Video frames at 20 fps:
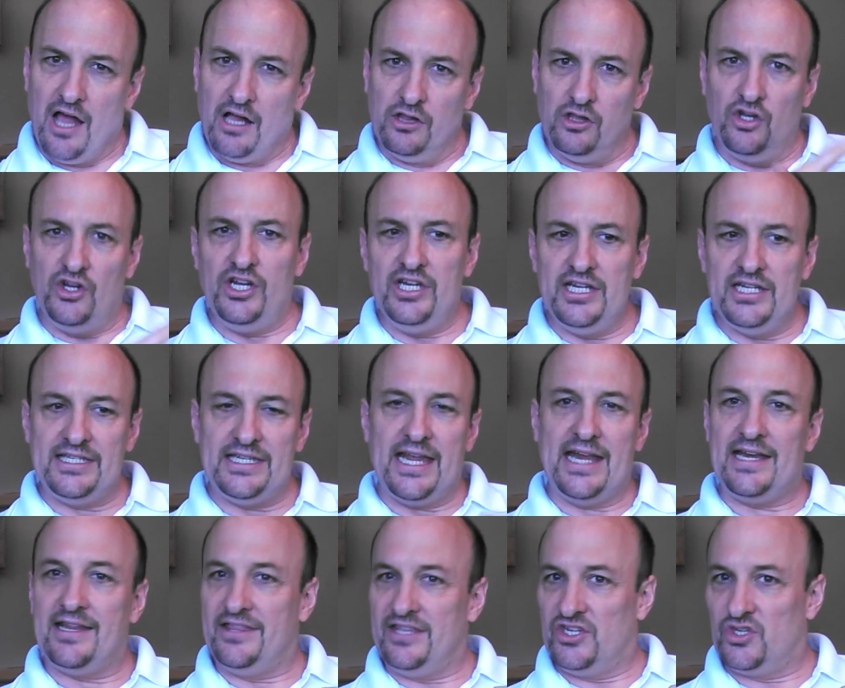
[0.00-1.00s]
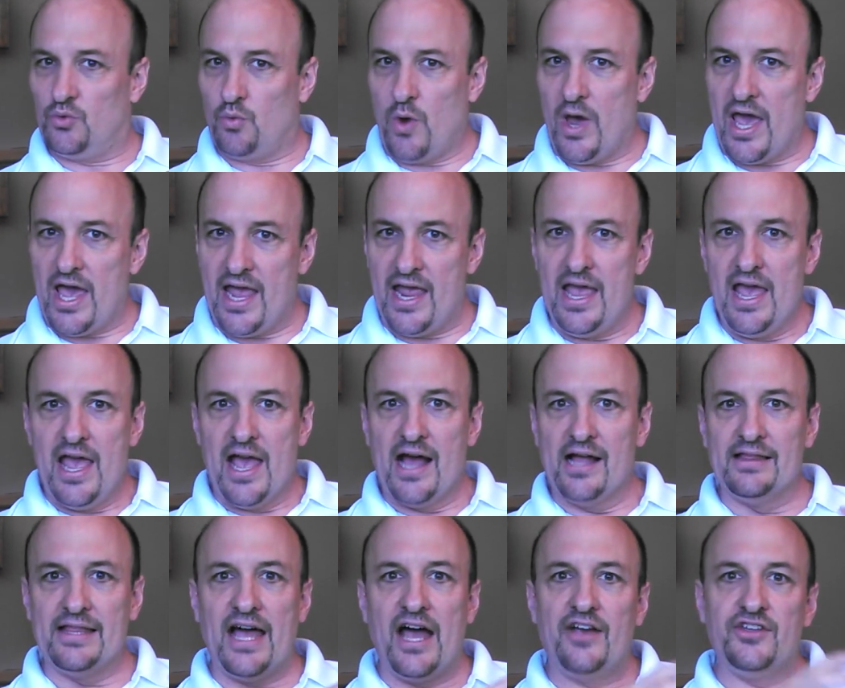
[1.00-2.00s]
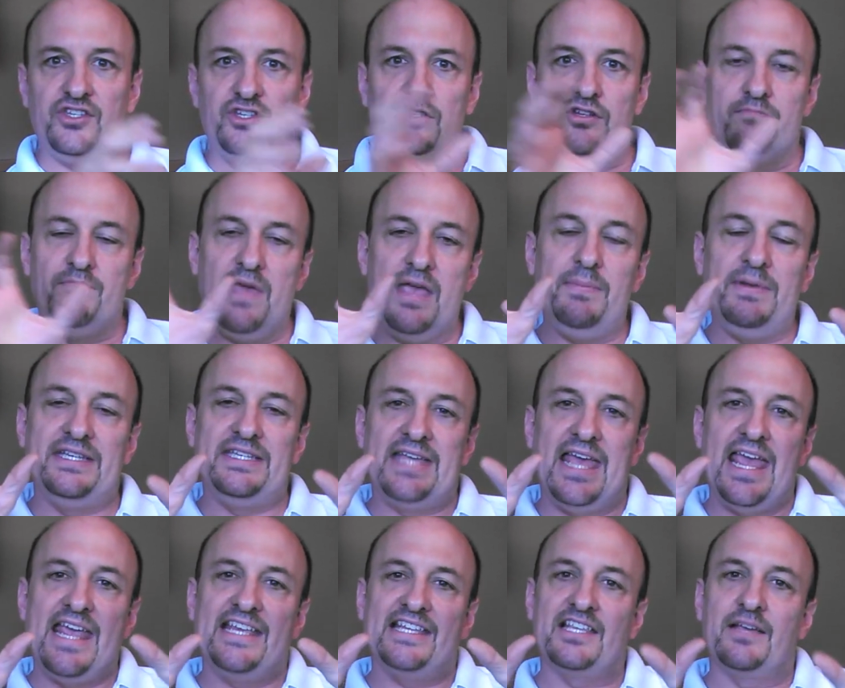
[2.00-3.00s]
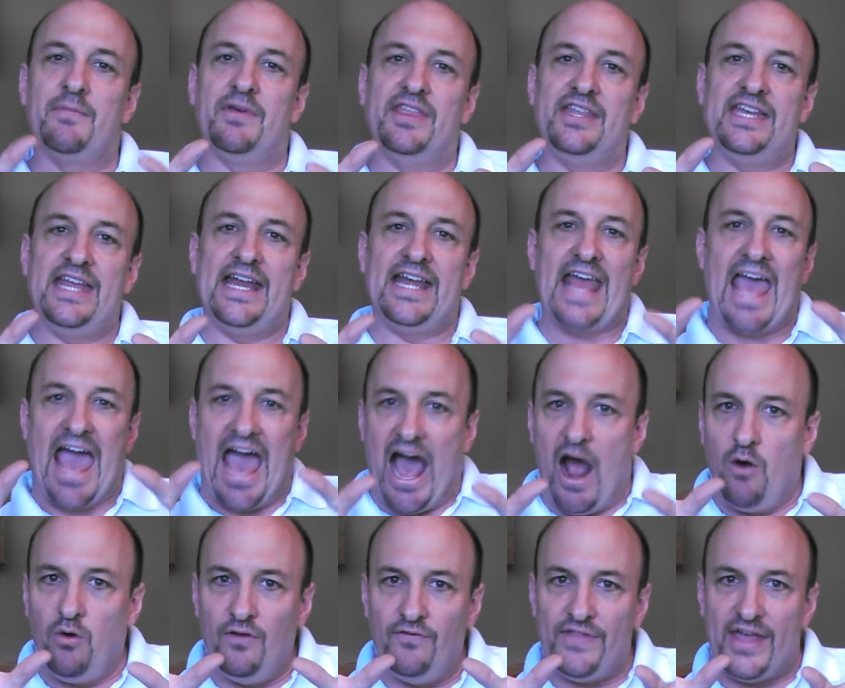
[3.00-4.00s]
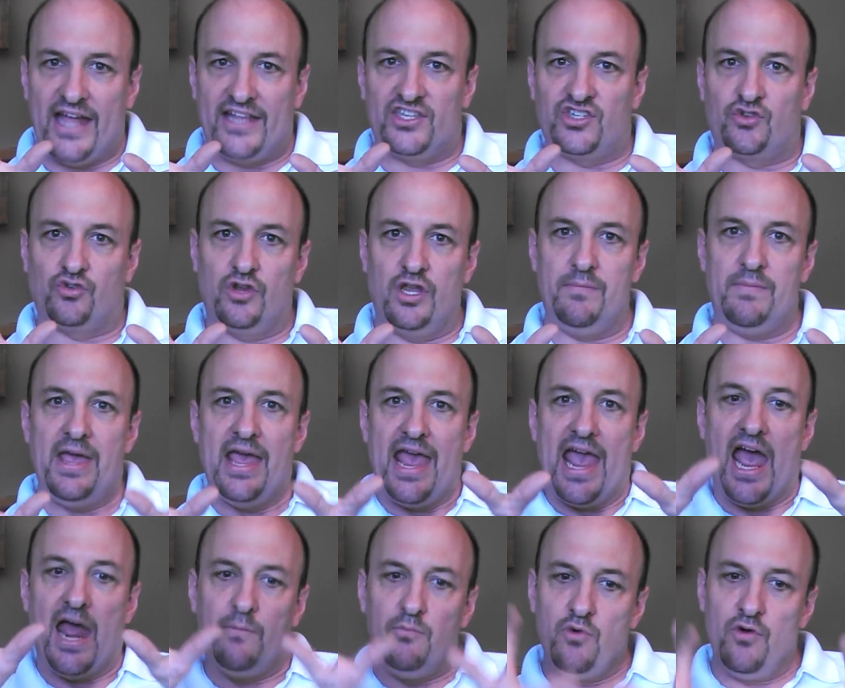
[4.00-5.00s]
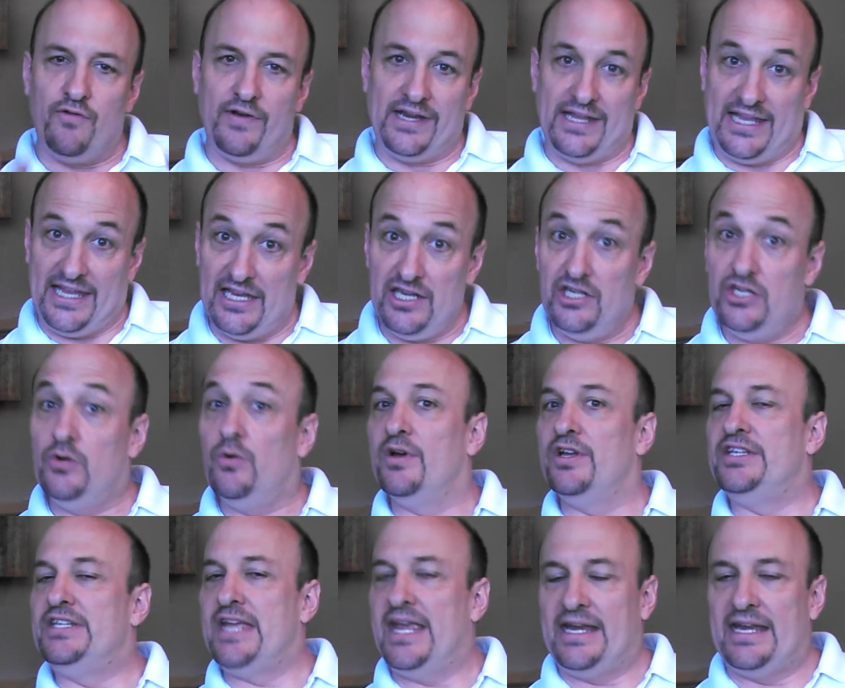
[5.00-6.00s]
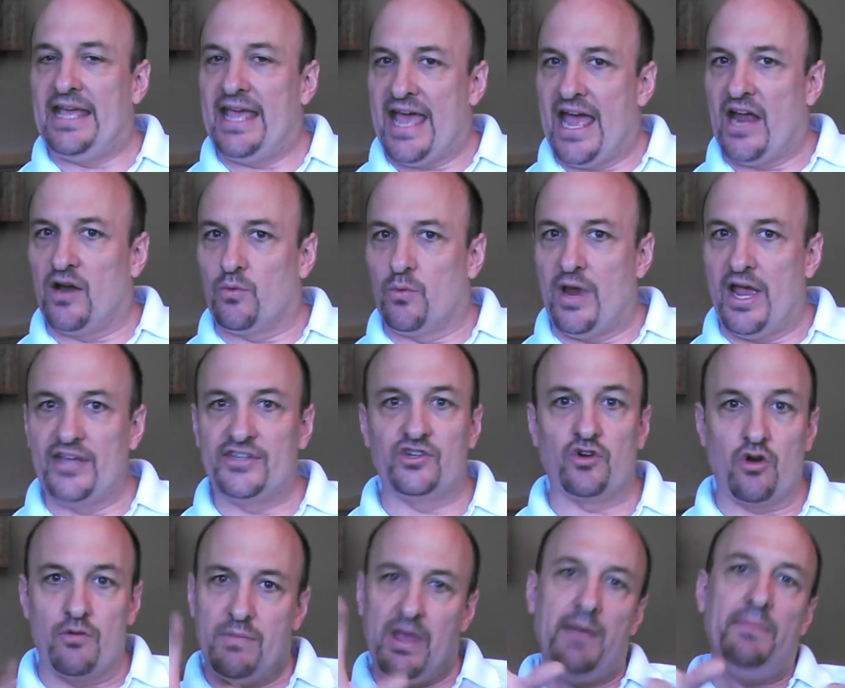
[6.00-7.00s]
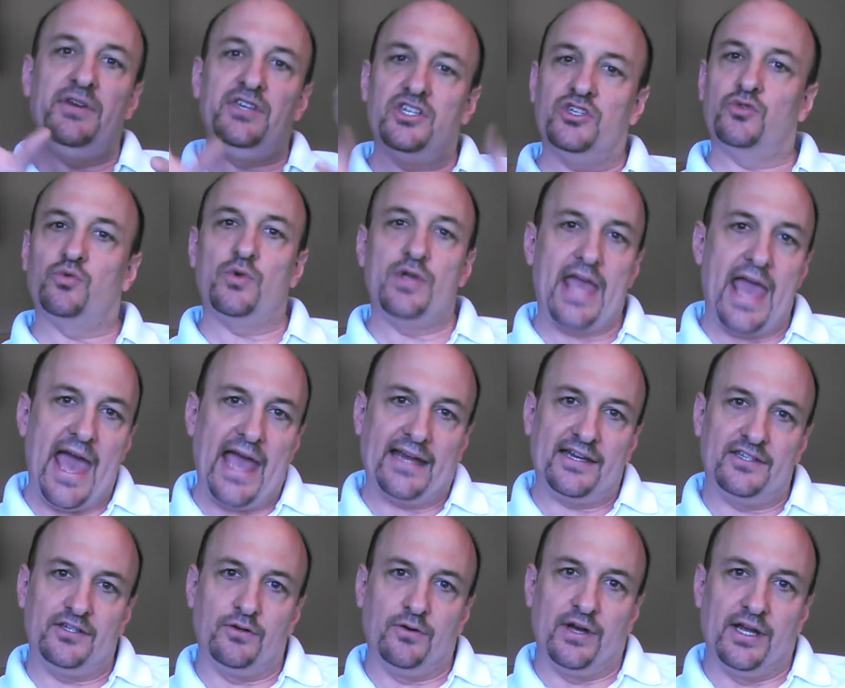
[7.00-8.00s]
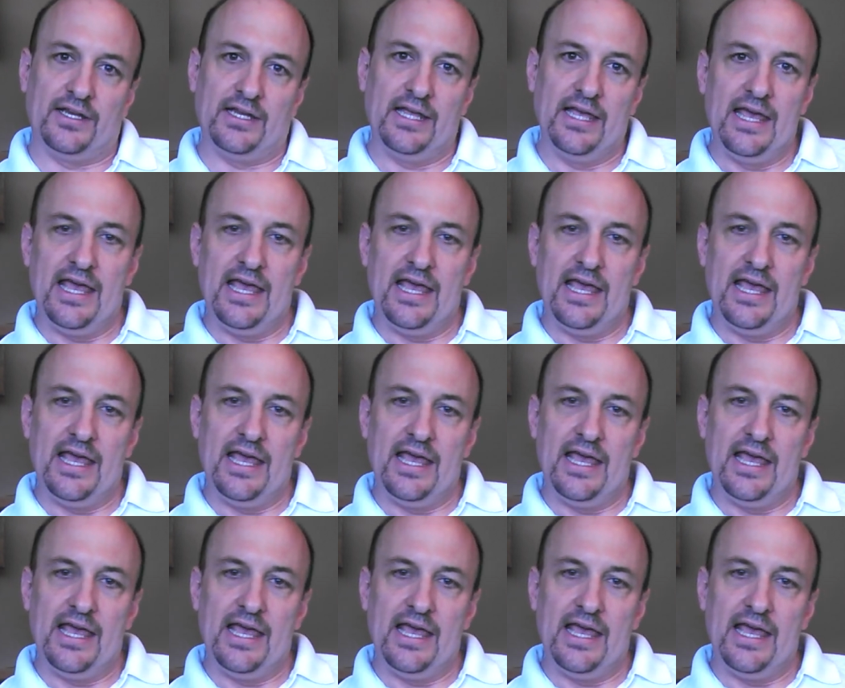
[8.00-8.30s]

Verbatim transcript: Looking at data this way allows you to maybe take some of the data out of that stream and move it into a data at rest or maybe just react to it.